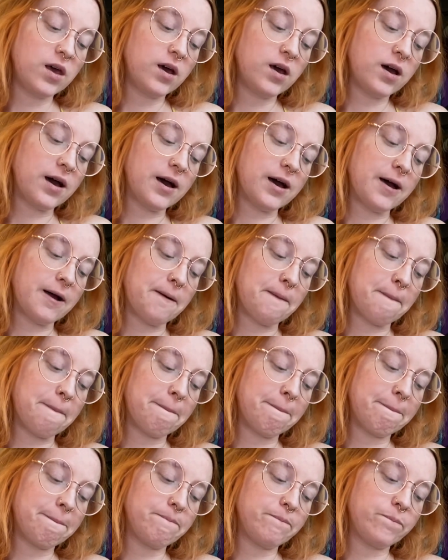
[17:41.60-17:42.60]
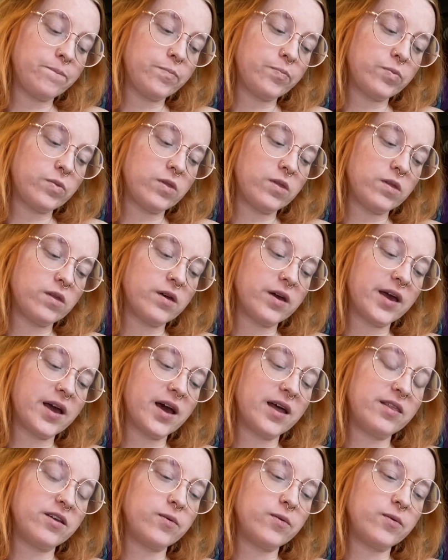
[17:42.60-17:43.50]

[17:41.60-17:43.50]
Again,